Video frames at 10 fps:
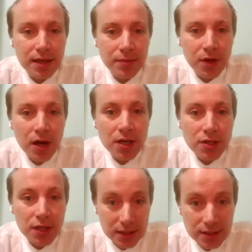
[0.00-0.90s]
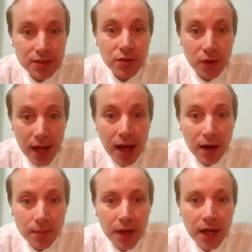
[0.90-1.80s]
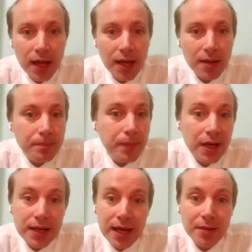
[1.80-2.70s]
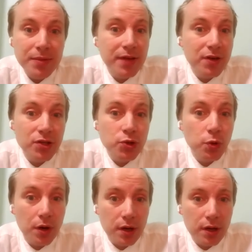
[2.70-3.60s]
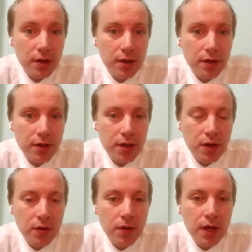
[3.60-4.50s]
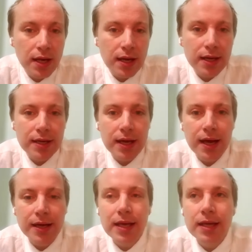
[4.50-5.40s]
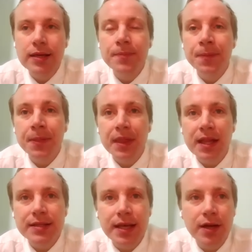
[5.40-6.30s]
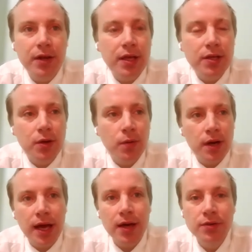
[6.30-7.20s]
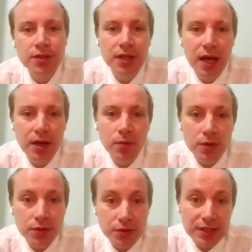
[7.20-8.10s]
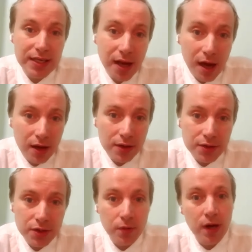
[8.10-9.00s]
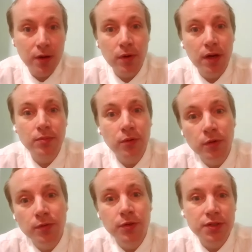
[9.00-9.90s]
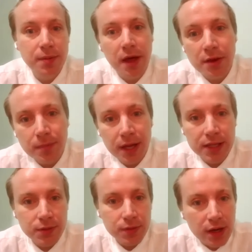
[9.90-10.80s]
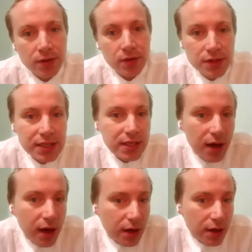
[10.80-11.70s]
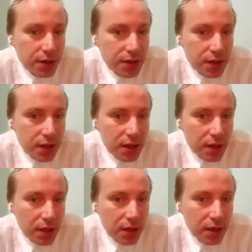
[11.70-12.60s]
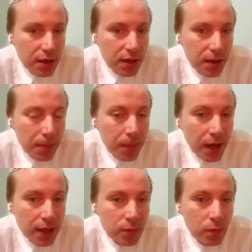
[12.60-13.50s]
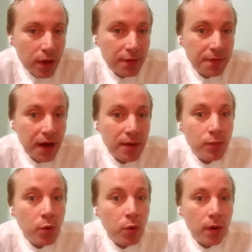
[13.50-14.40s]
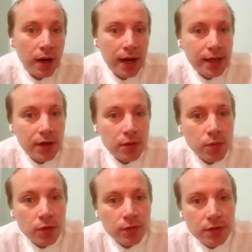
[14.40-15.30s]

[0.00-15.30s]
conditions to help, but I'm never sure, you know? Like I can decide, okay, you know what, I don't want to see dogs, so I will move to some other place where I don't see dogs. But what if I'm poor and I cannot move?